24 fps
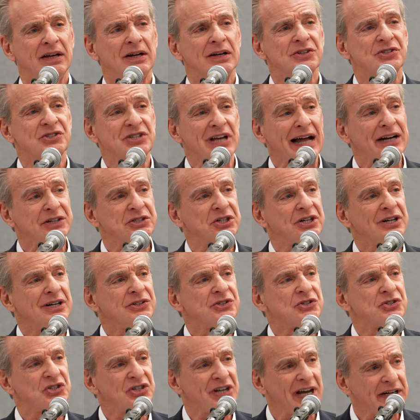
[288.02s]
Such
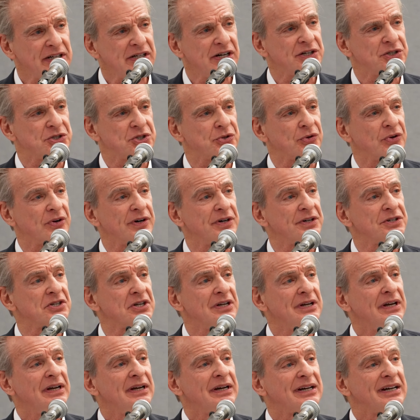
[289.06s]

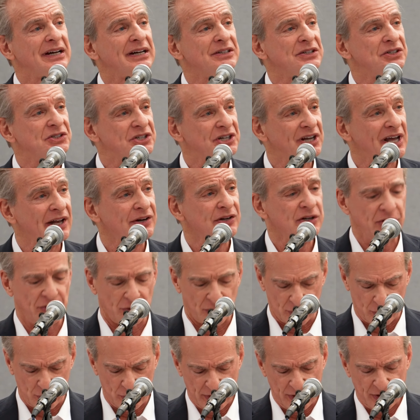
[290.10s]
signatures
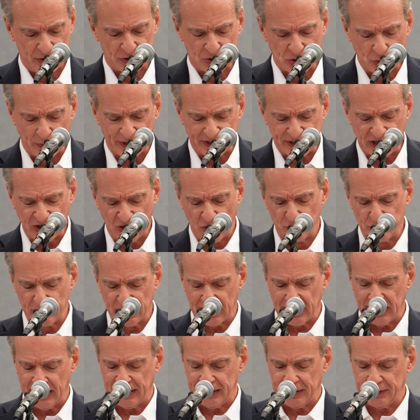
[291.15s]
continue to
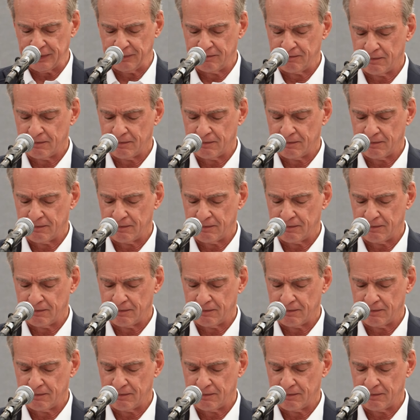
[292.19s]
accumulate.